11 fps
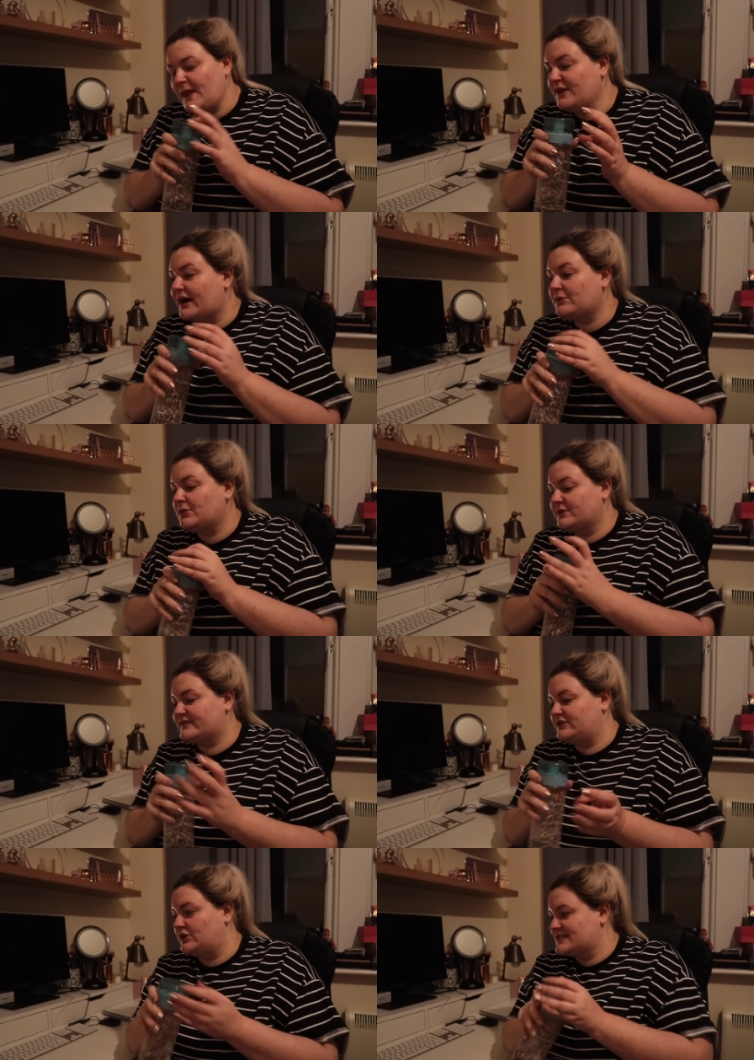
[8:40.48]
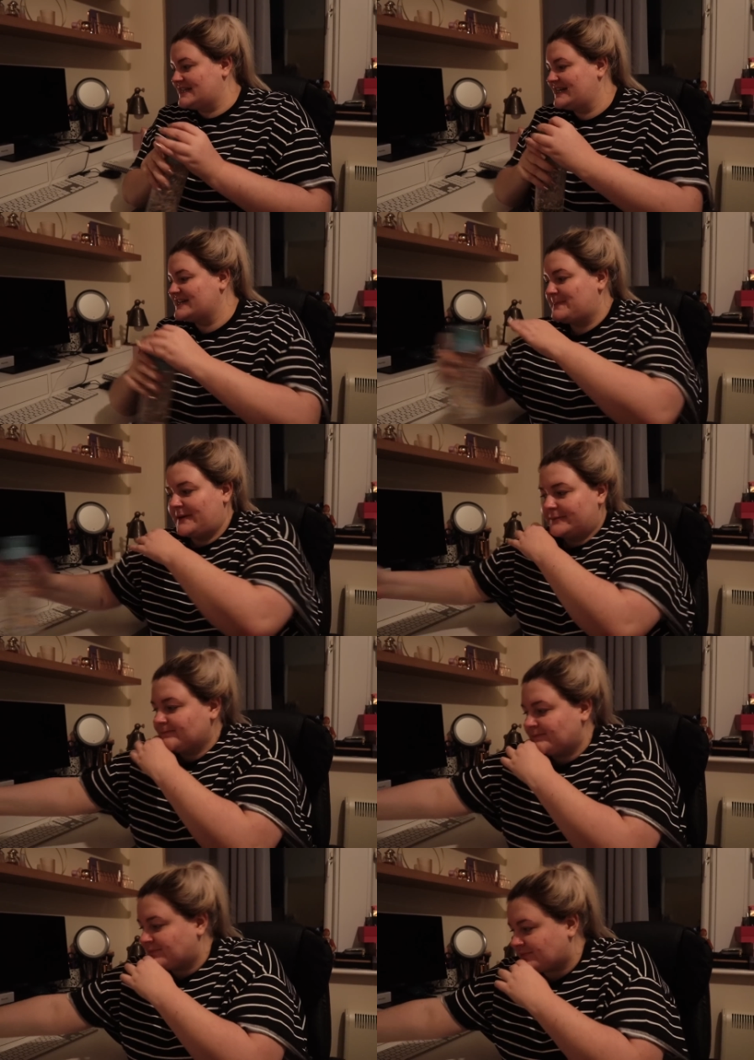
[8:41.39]
and that one was not it, but
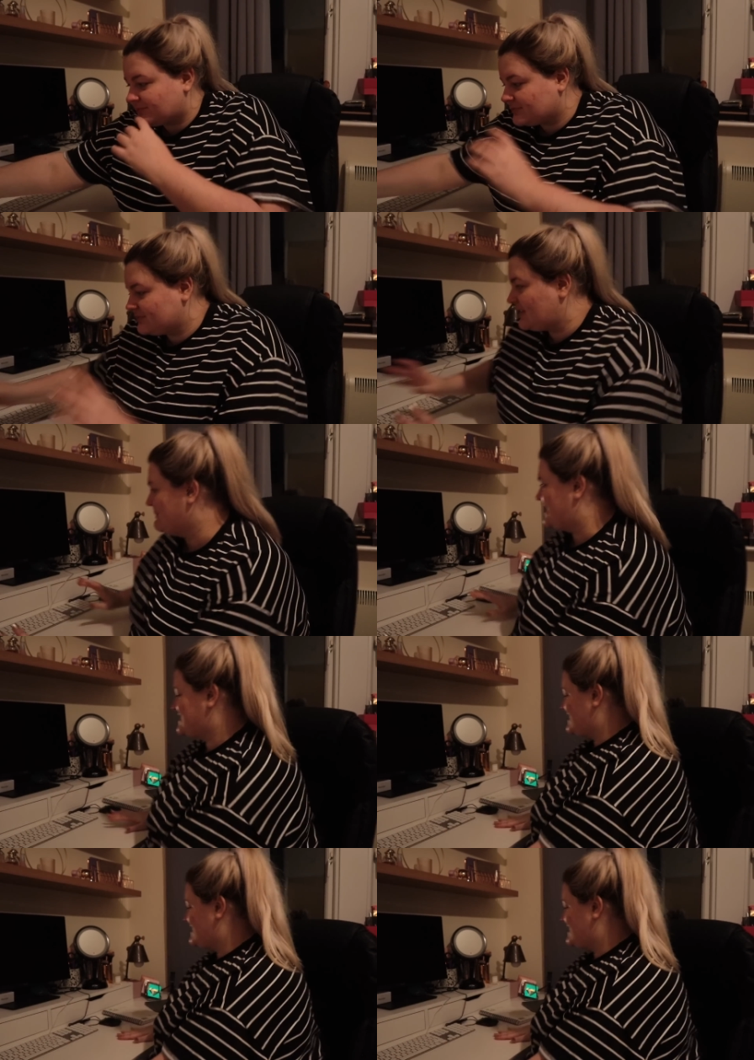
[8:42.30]
my